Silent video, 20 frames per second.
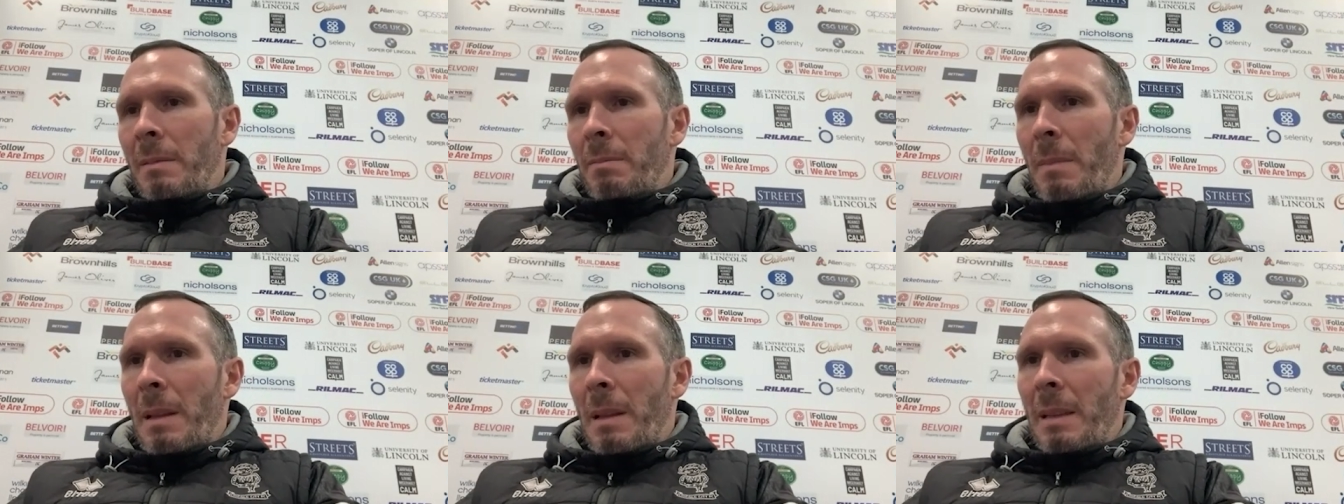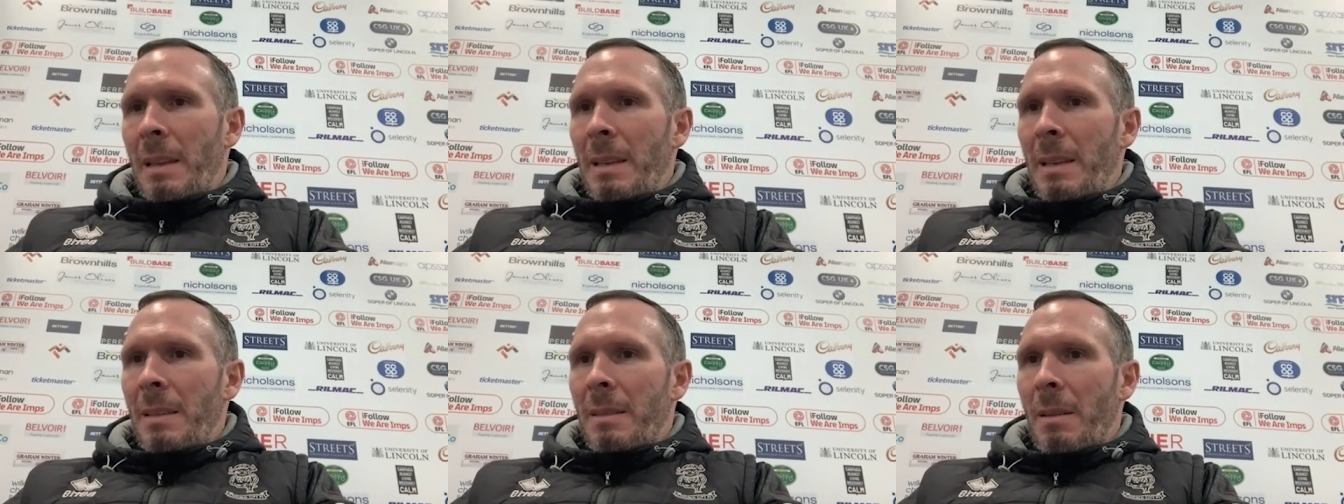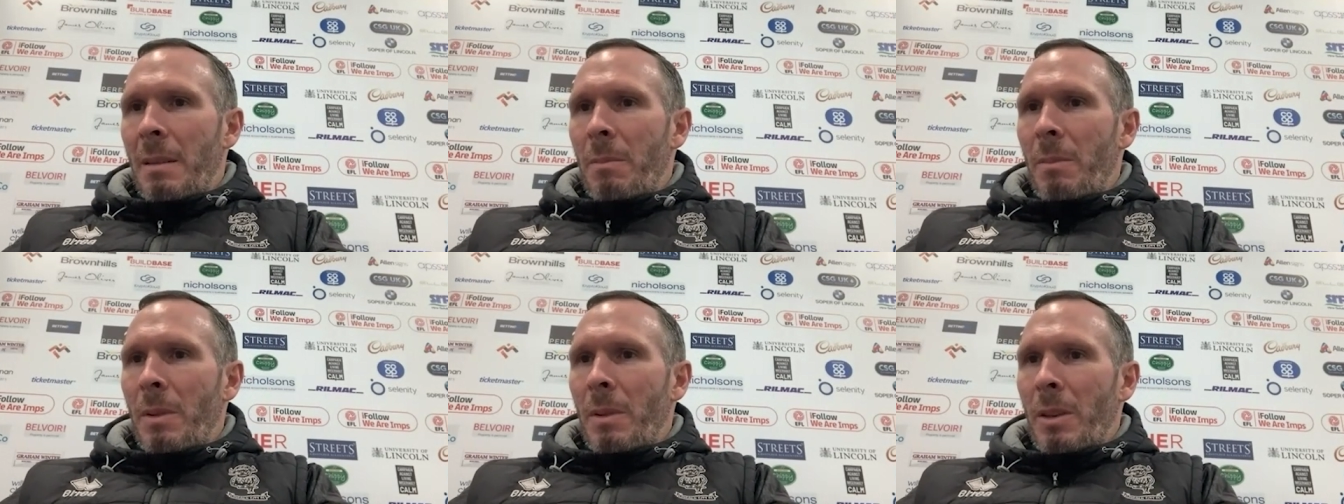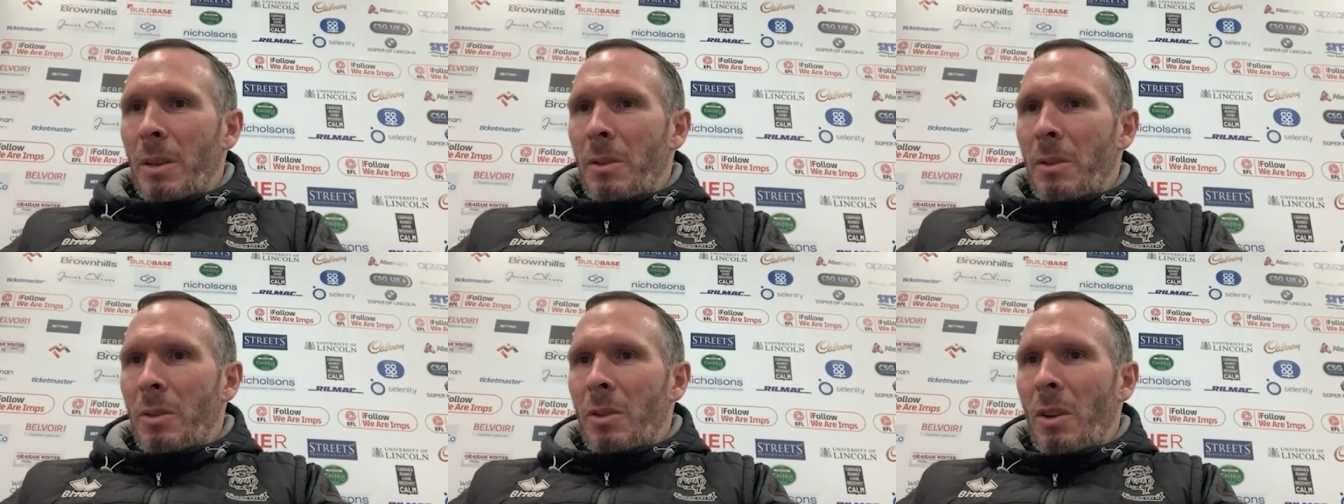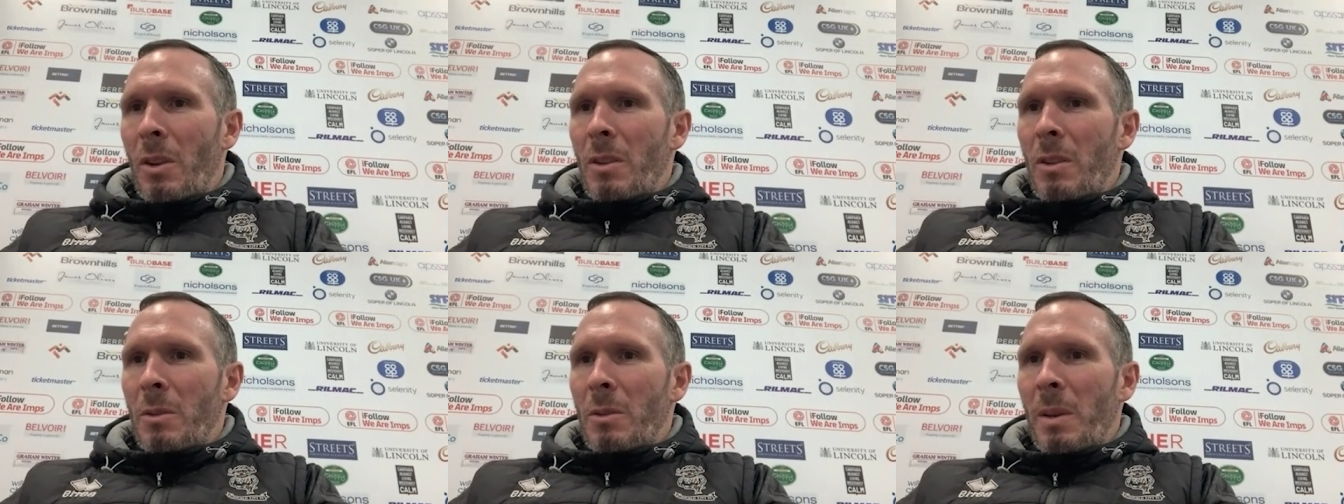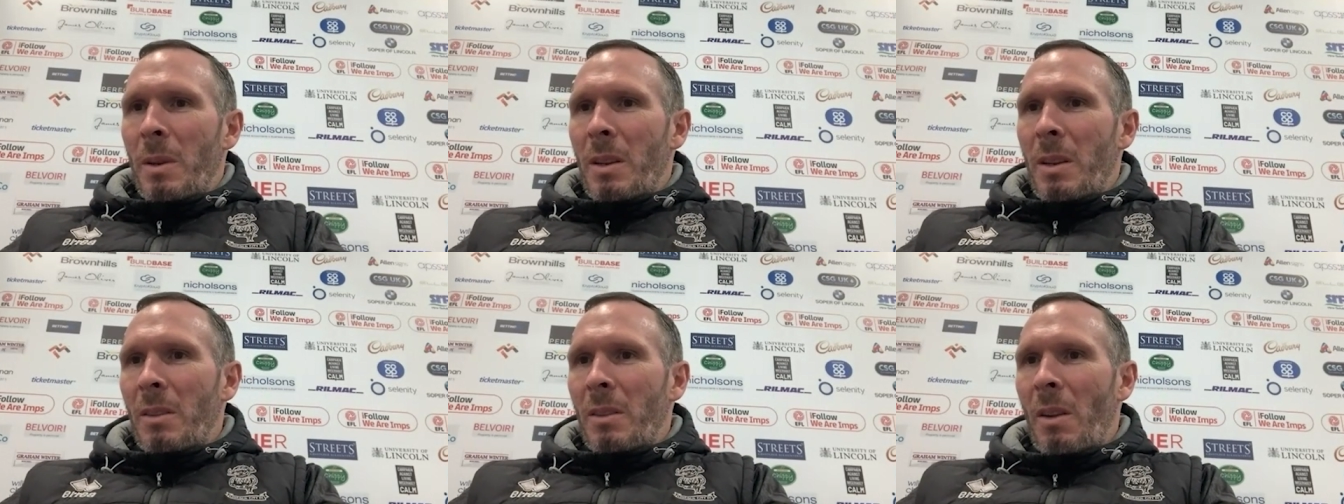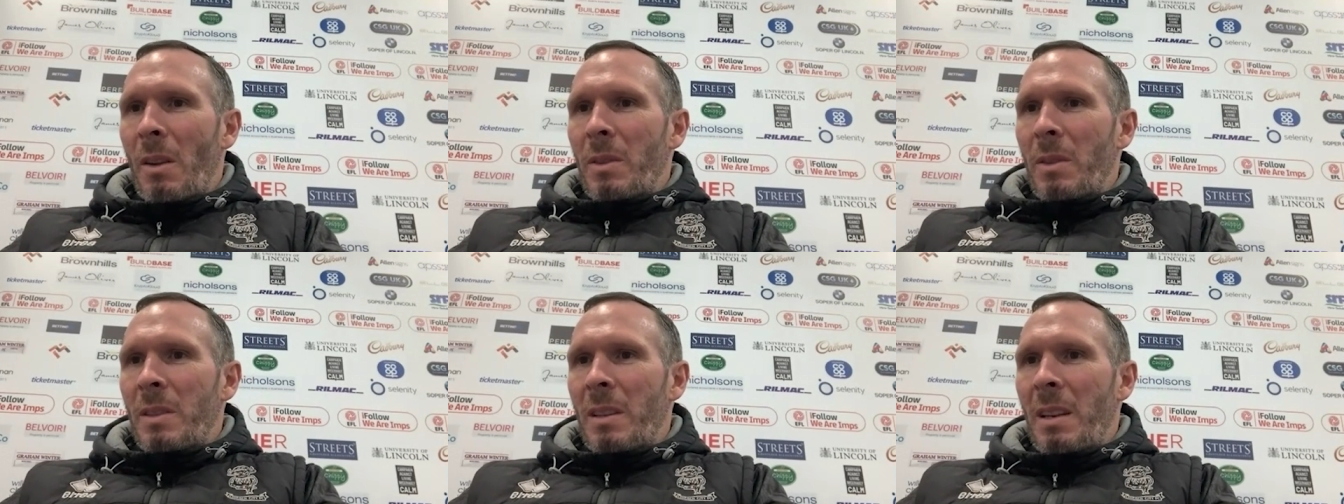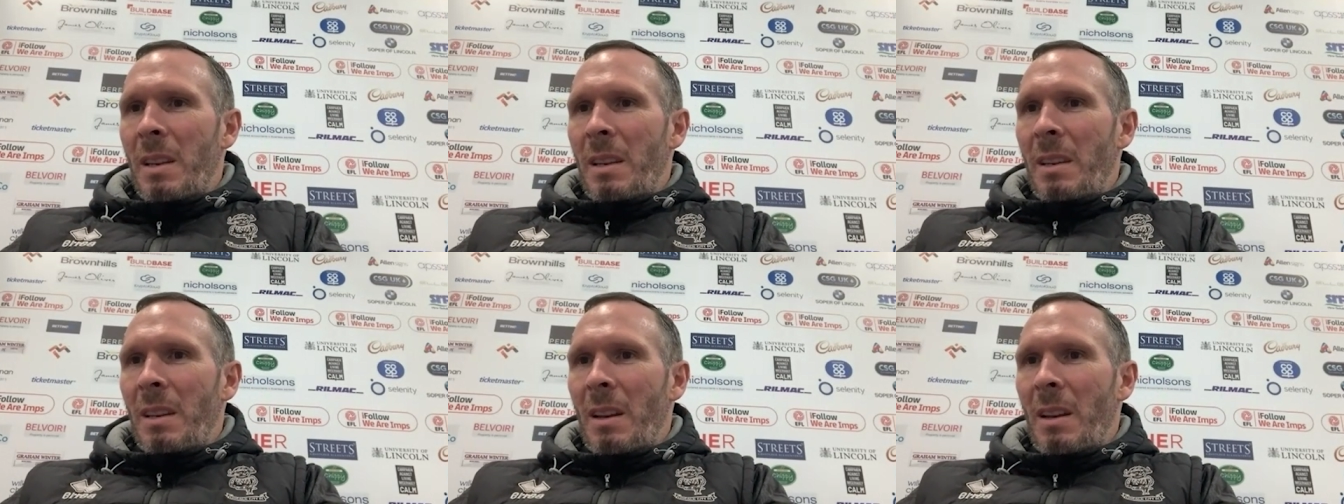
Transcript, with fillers: my least of my concerns because obviously,